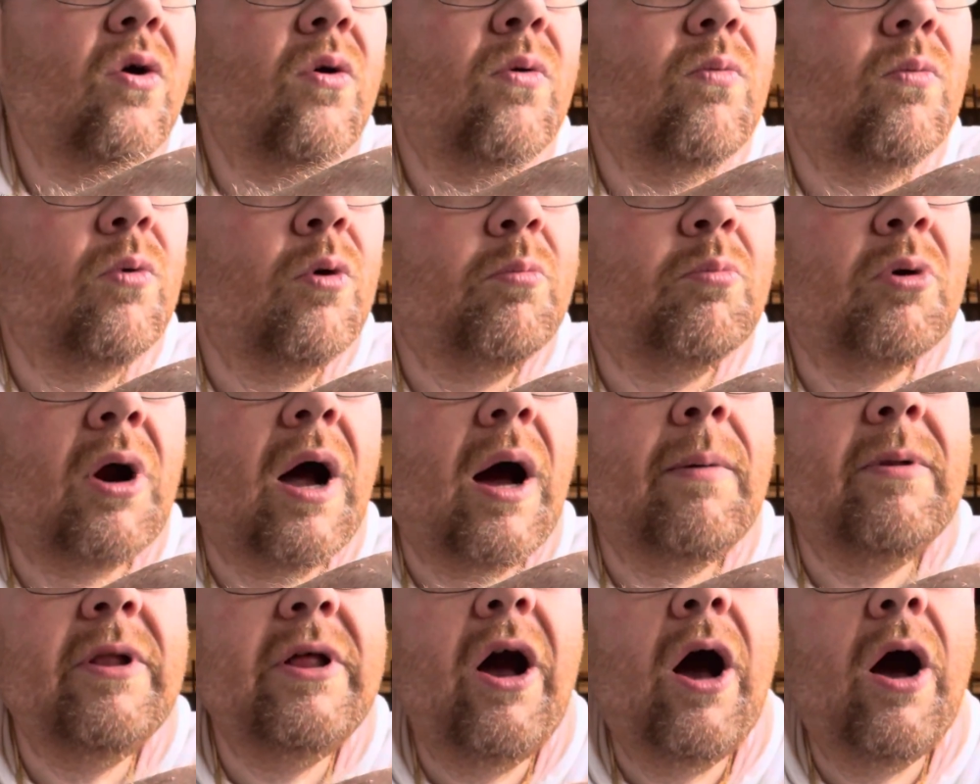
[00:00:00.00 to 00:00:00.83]
will
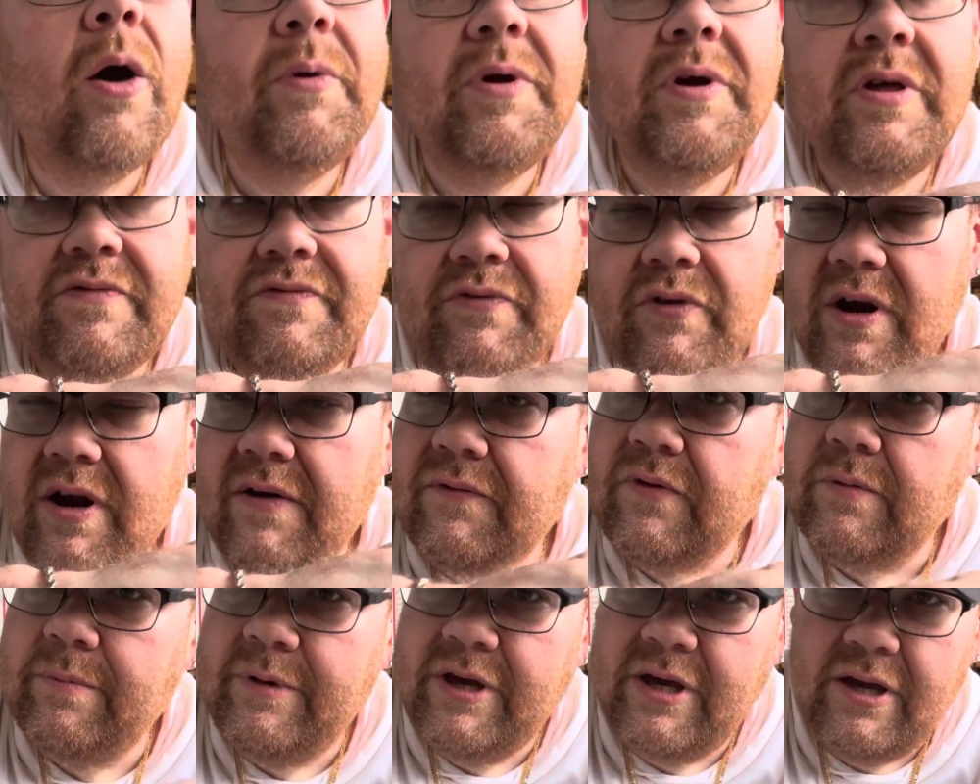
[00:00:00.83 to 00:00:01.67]
probably always
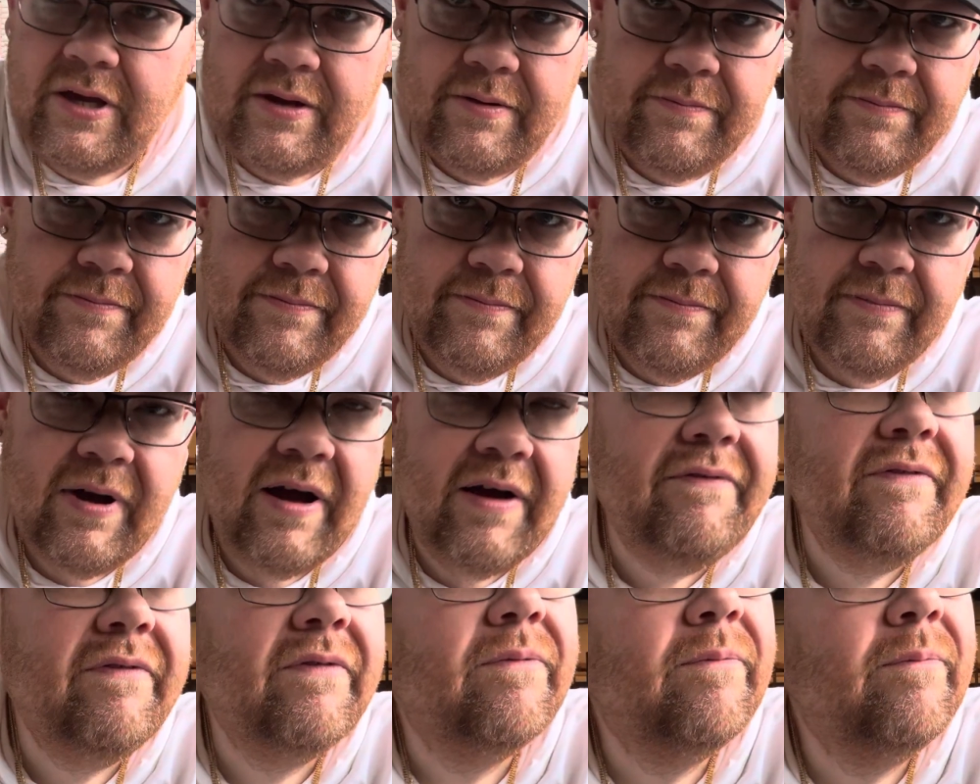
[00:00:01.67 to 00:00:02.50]
forever be
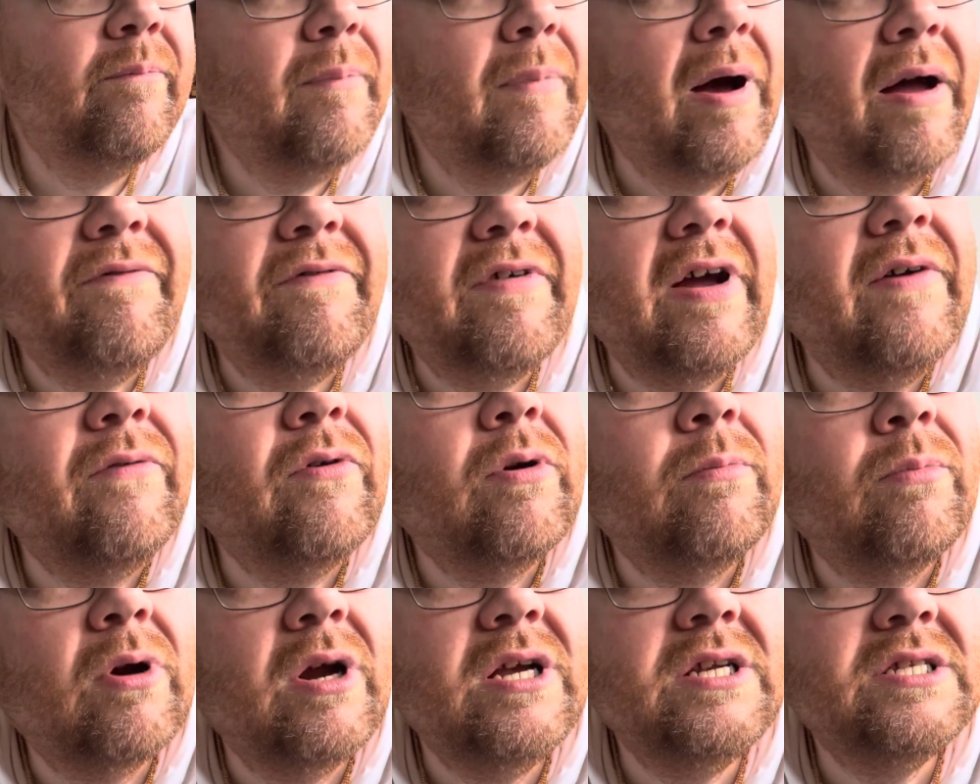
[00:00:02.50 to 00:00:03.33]
my favorite
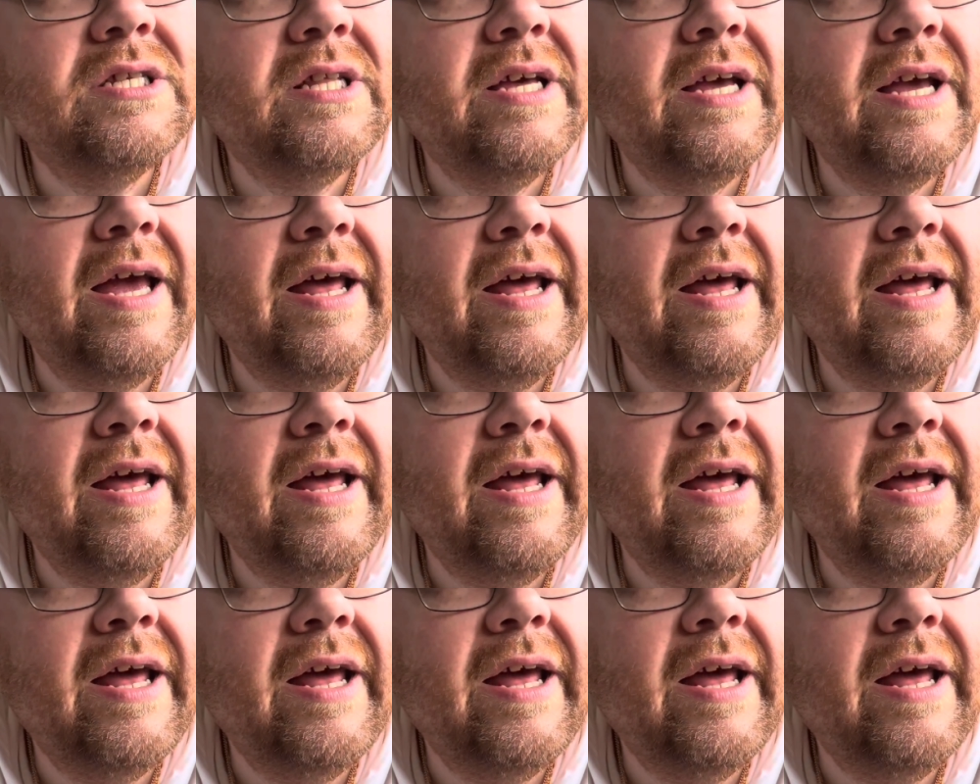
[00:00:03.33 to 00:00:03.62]
bracelet.